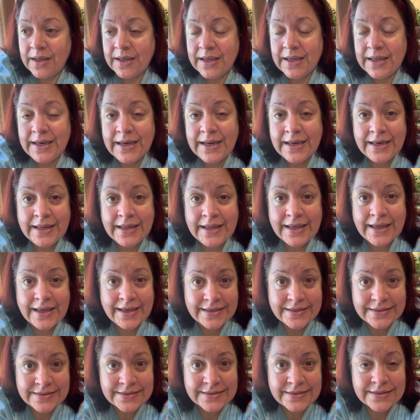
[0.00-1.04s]
In any
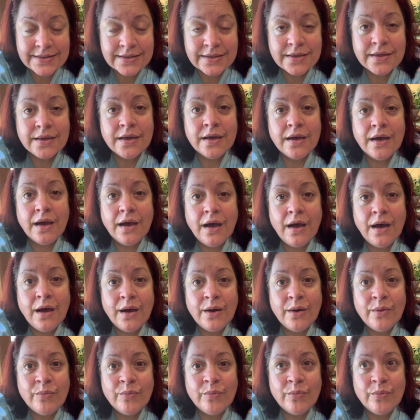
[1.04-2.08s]
case,
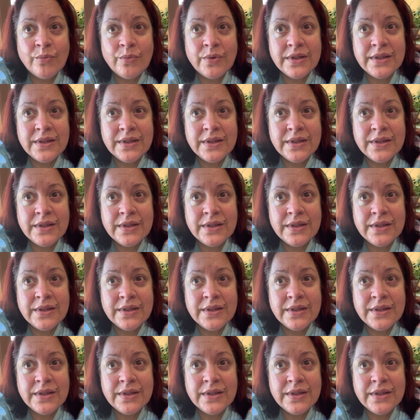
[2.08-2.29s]
um,